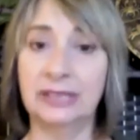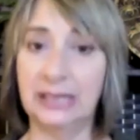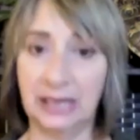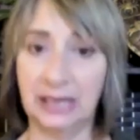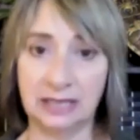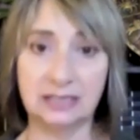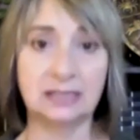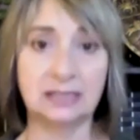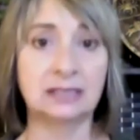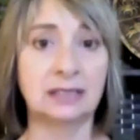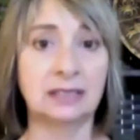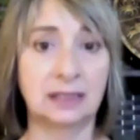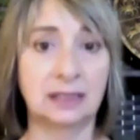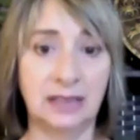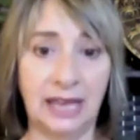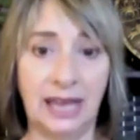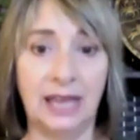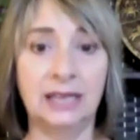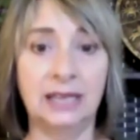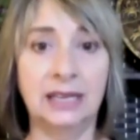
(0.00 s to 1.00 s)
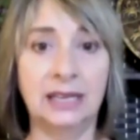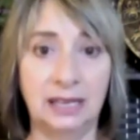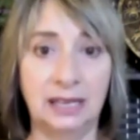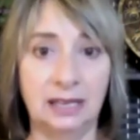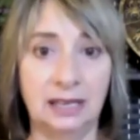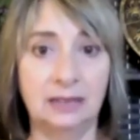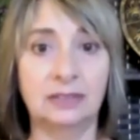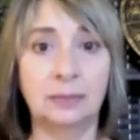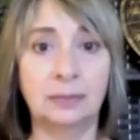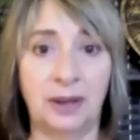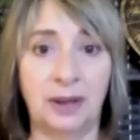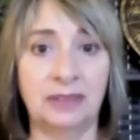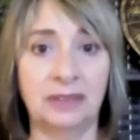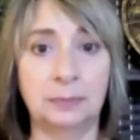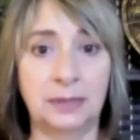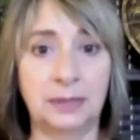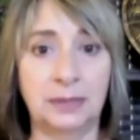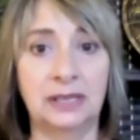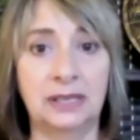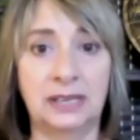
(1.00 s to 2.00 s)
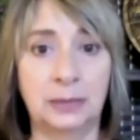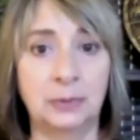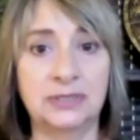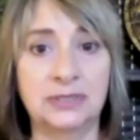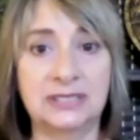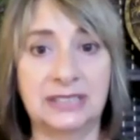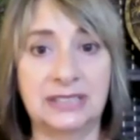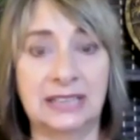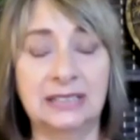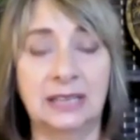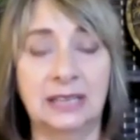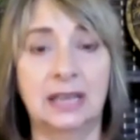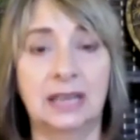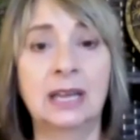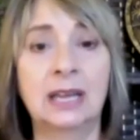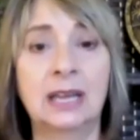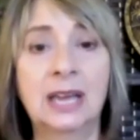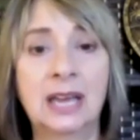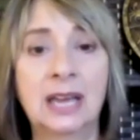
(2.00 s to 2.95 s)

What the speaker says: Yes, that is a possibility with Sedna.